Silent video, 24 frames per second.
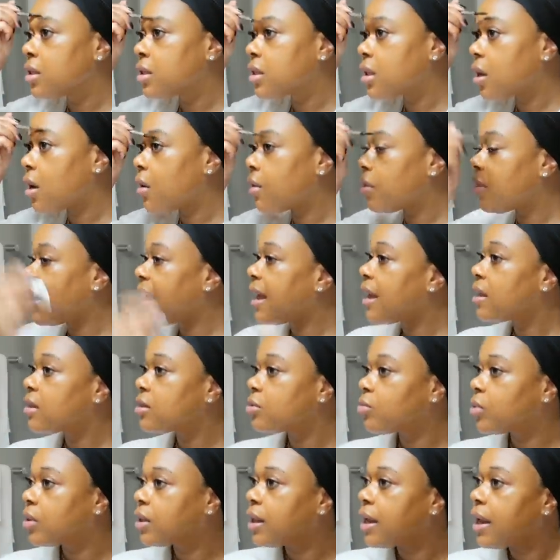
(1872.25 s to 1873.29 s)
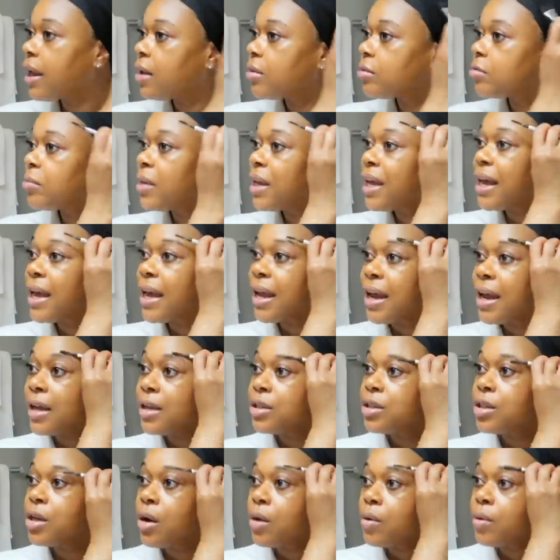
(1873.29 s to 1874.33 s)
So that has really helped me and I
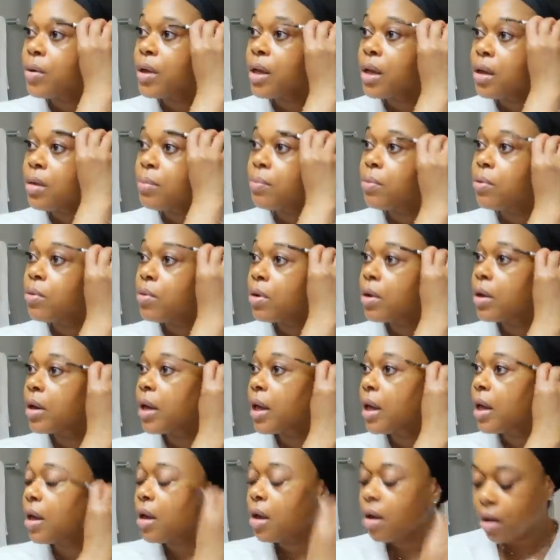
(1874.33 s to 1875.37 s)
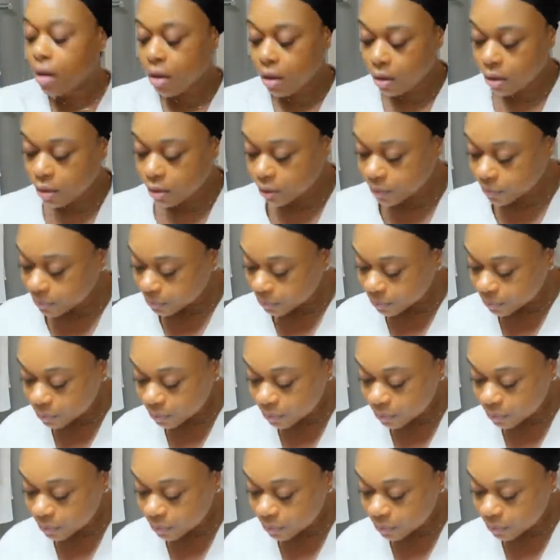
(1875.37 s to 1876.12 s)
don't eat pork at all.